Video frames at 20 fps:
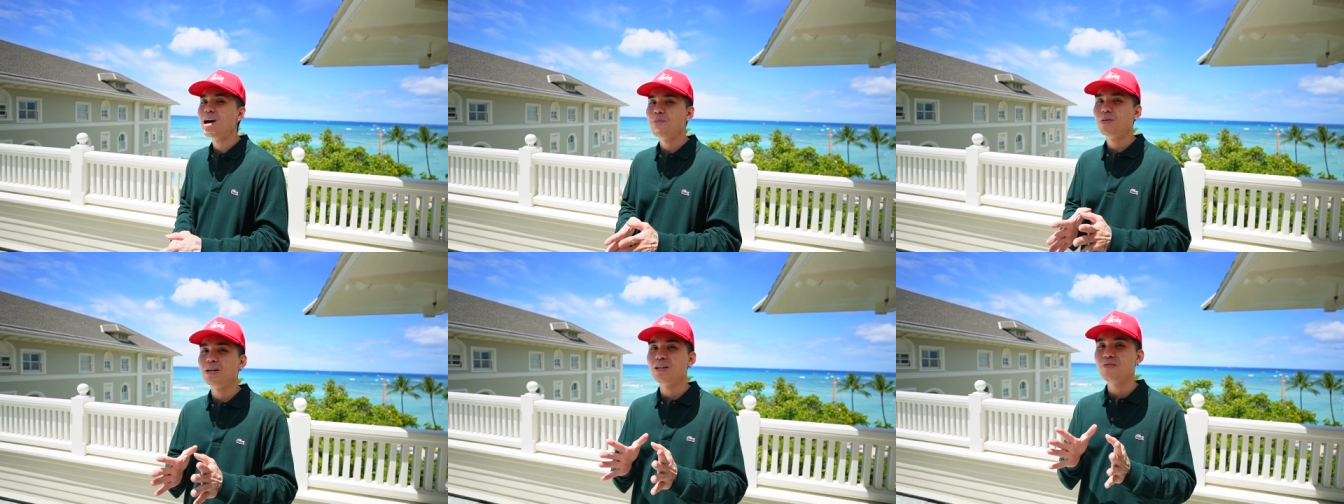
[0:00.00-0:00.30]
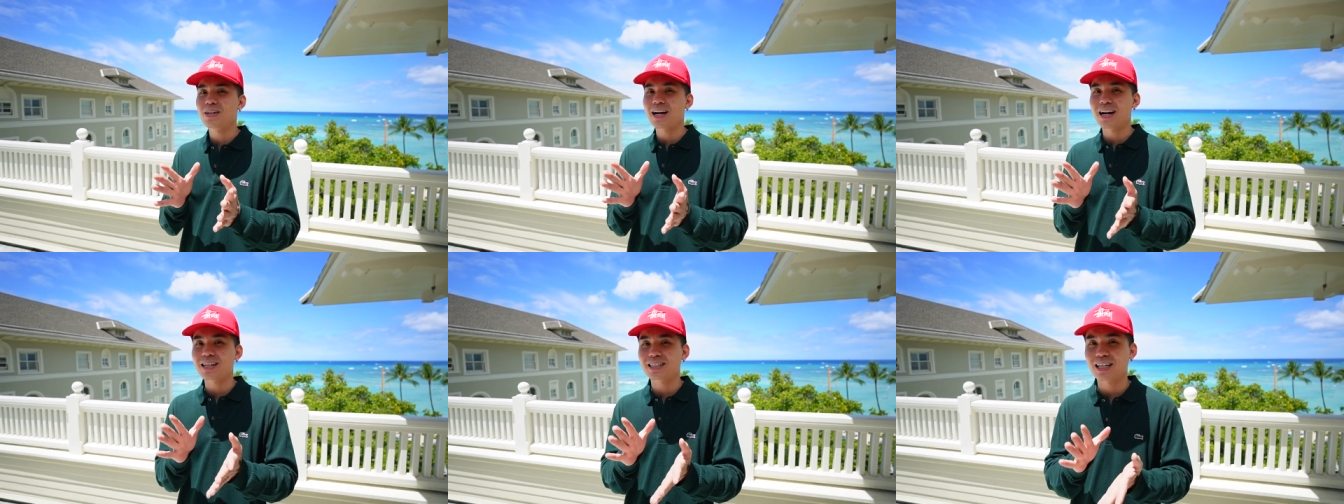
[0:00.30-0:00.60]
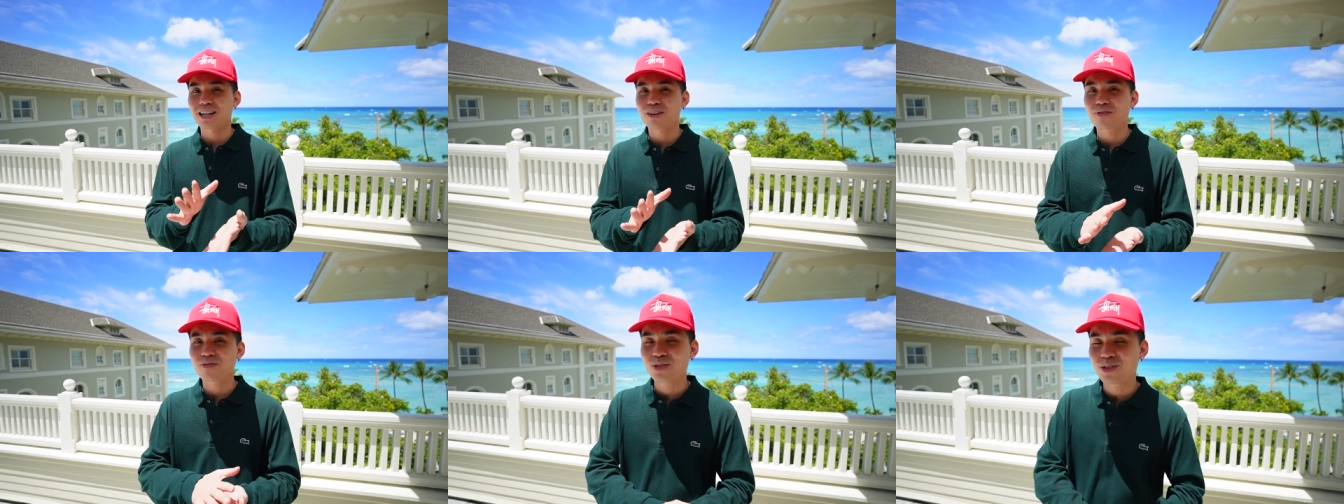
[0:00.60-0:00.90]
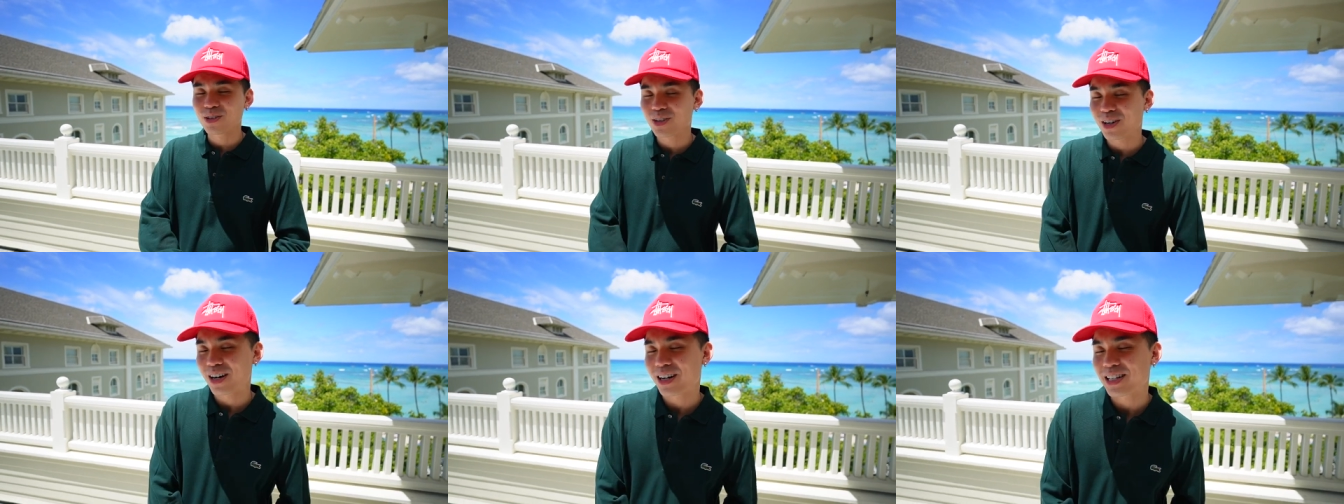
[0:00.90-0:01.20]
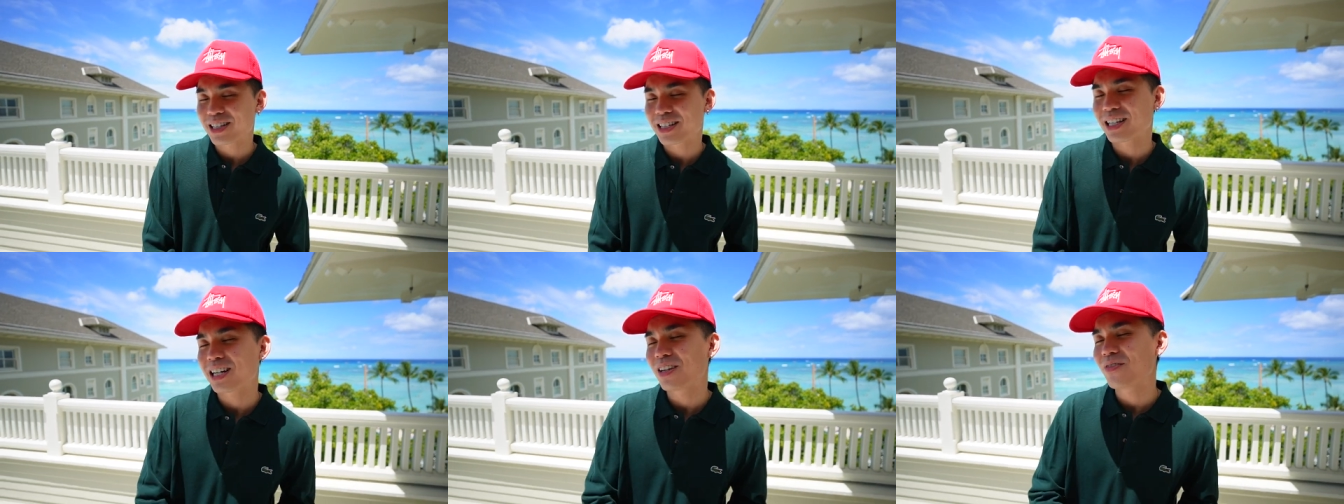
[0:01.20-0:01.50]
But if you guys like food
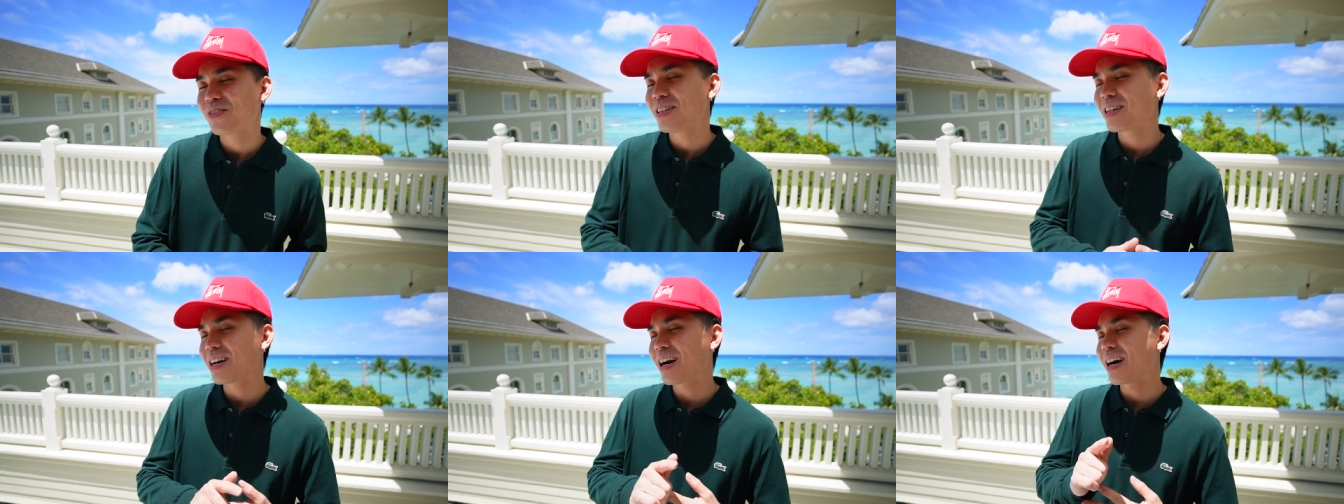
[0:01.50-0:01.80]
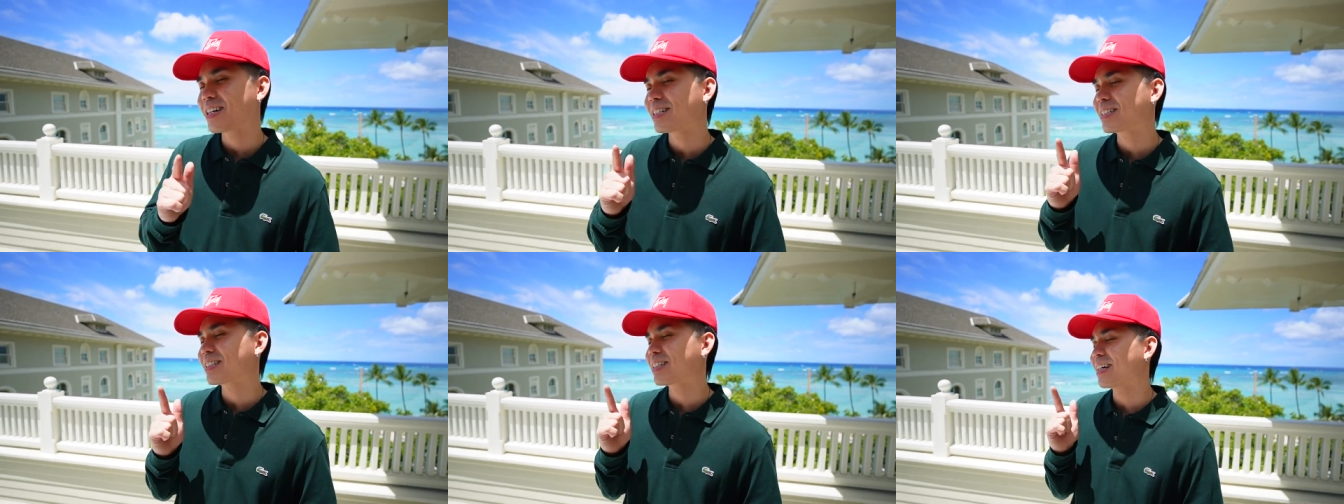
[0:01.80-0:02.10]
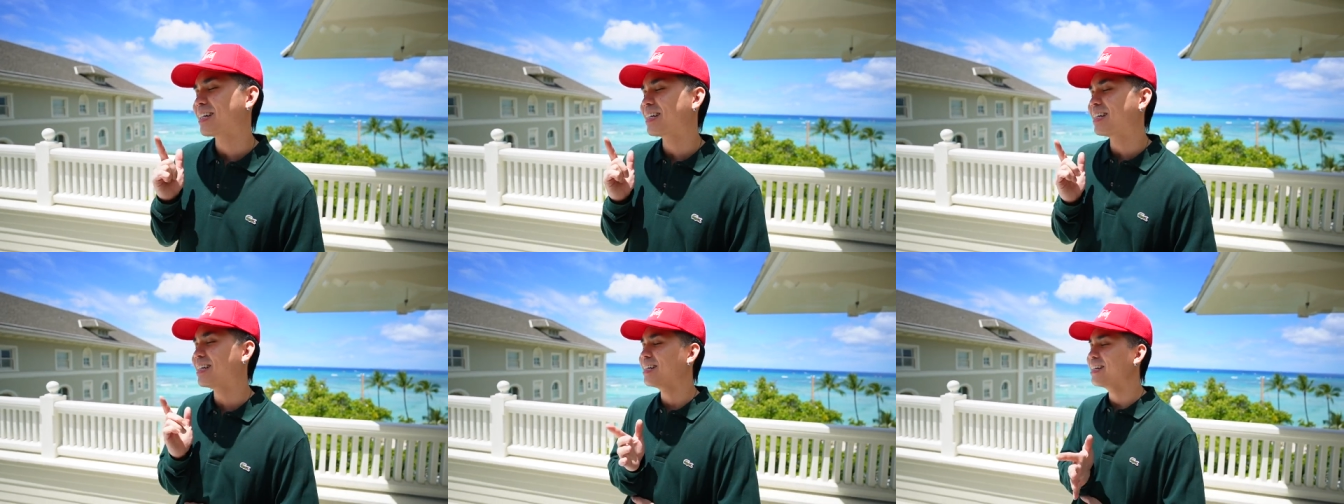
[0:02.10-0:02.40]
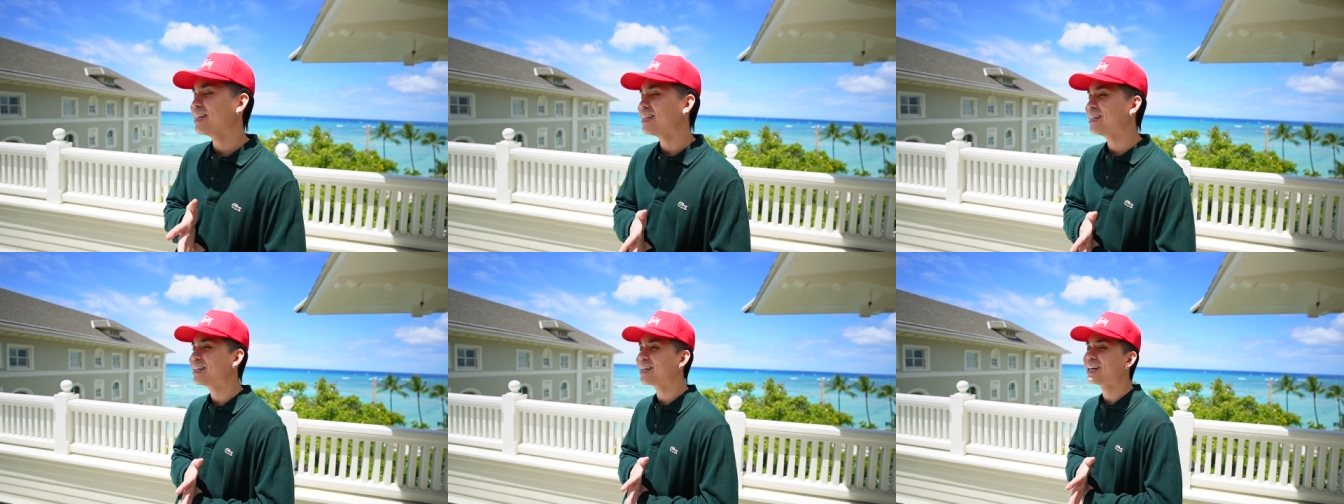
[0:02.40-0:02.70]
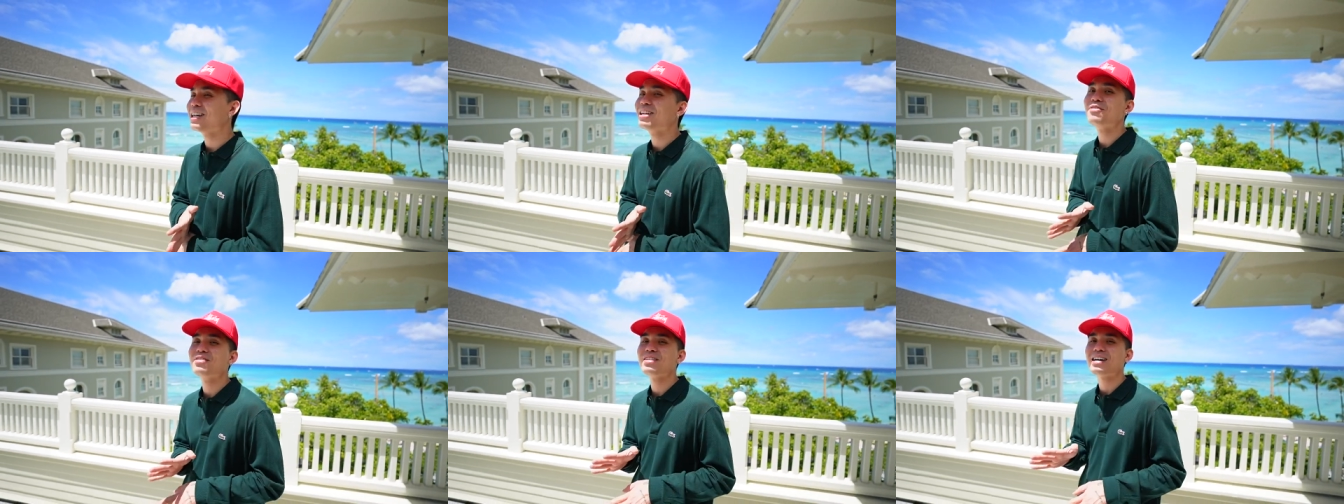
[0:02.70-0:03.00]
content, if you guys like eating,
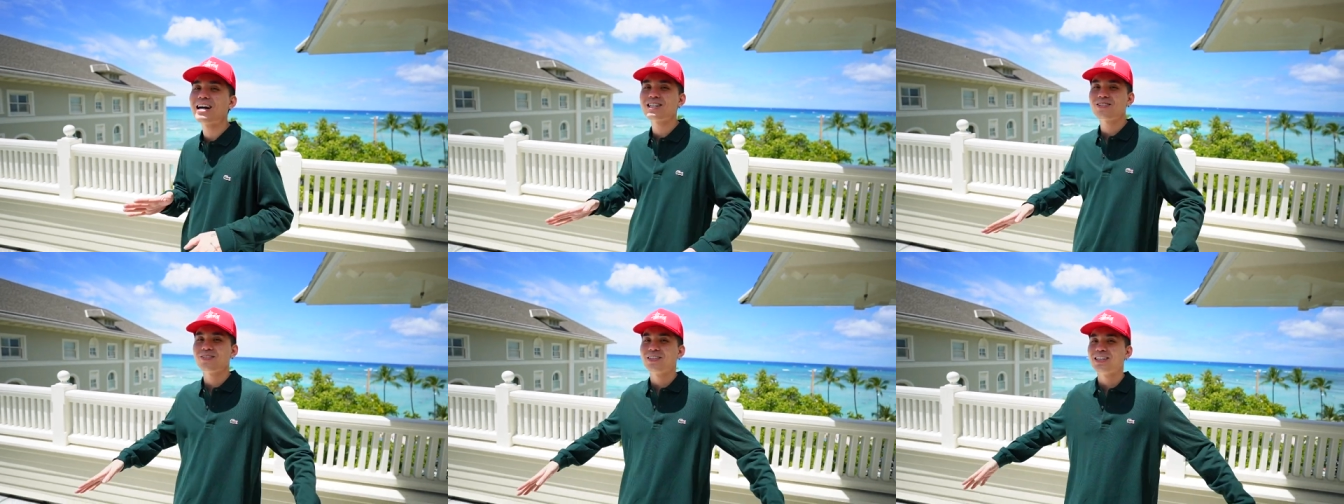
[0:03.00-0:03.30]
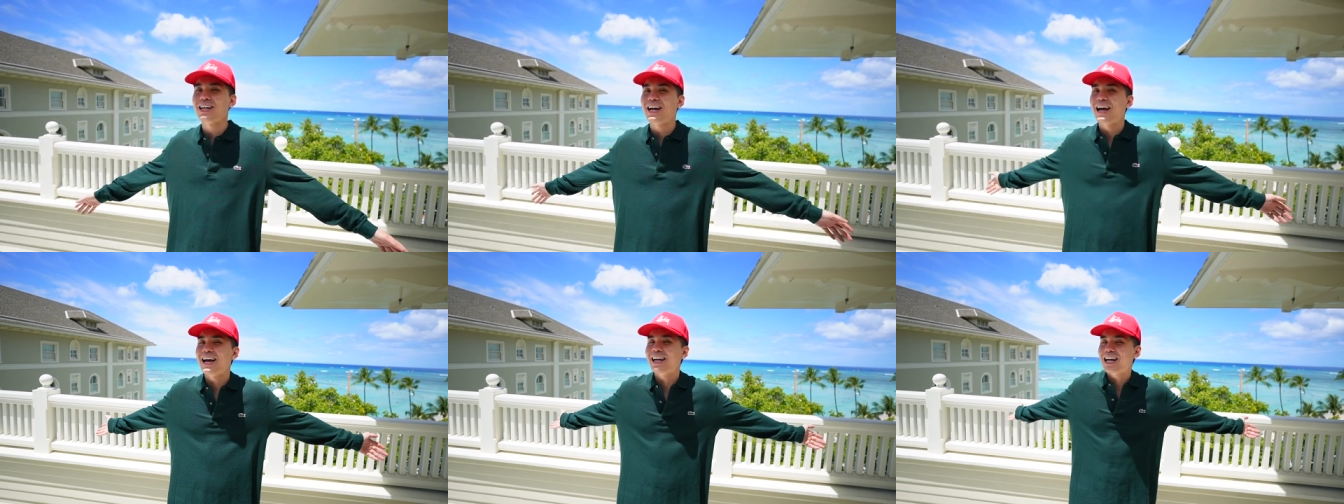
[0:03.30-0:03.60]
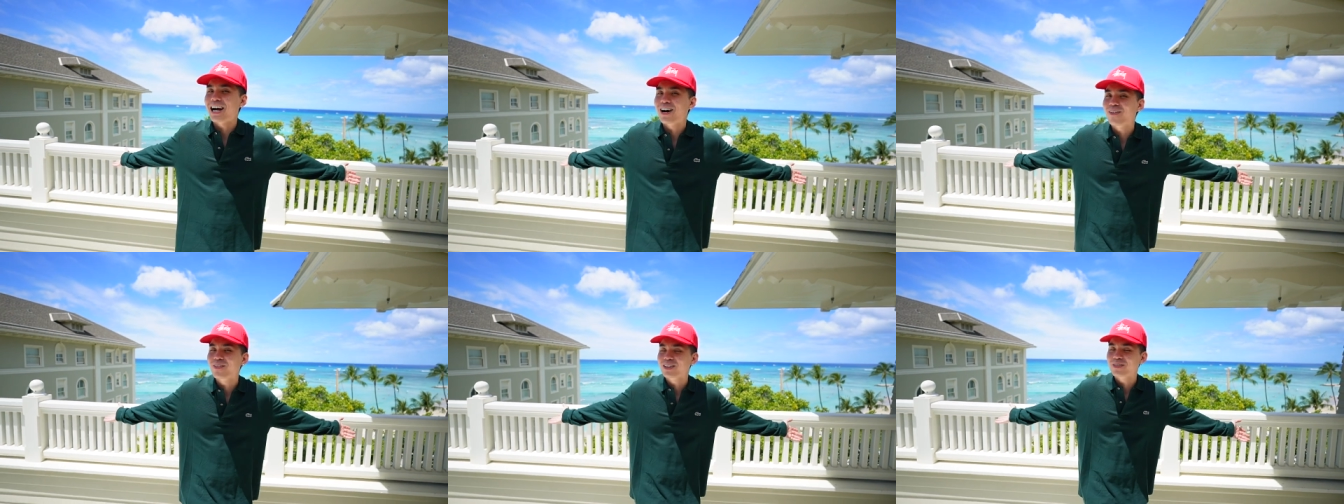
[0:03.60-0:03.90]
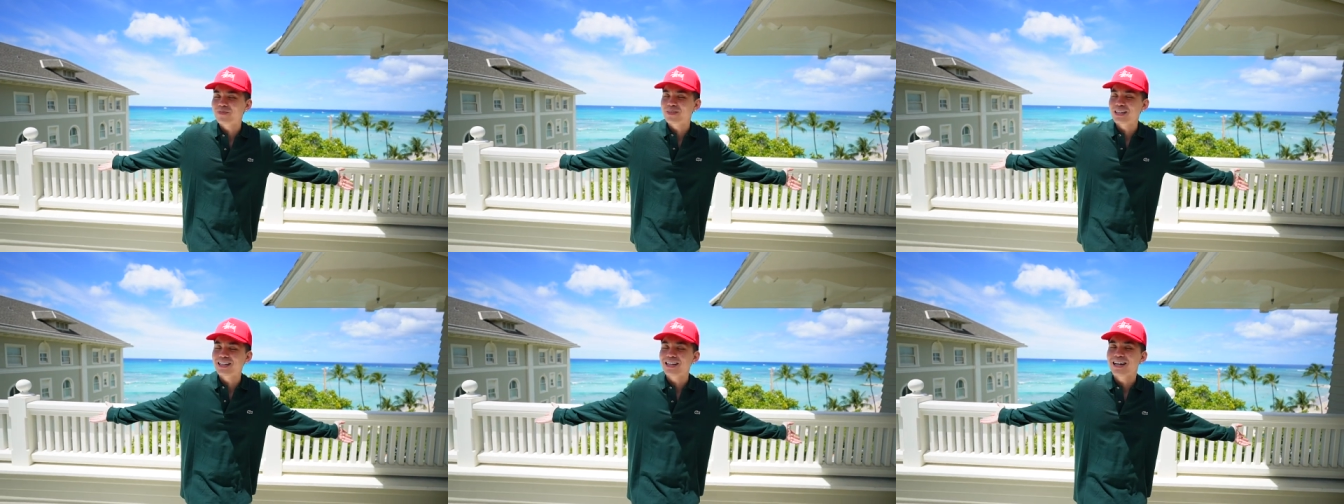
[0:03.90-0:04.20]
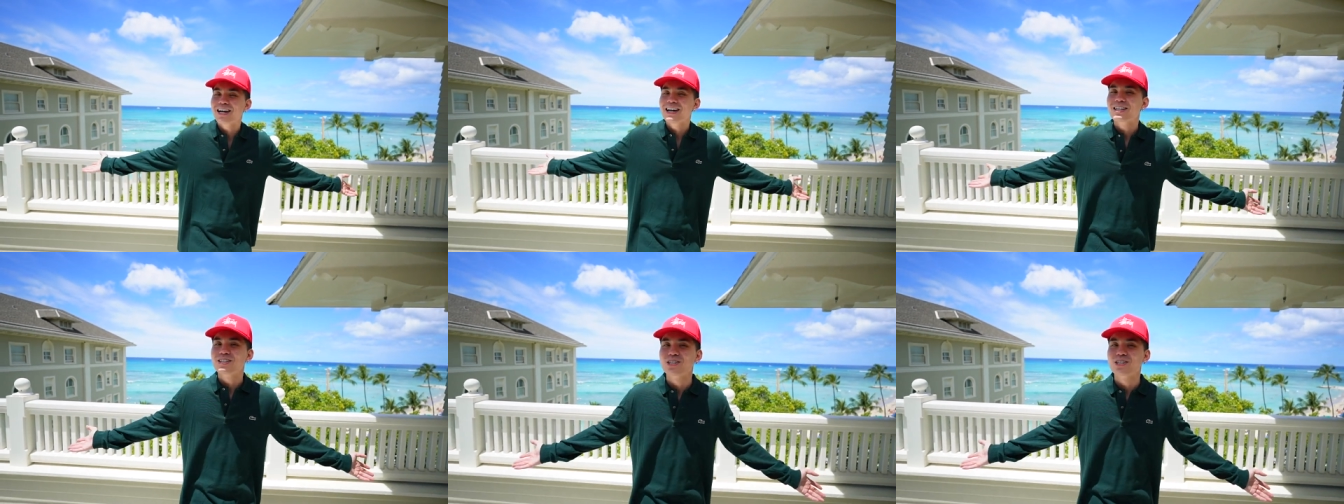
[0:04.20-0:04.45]
and if you guys want to hang out with me,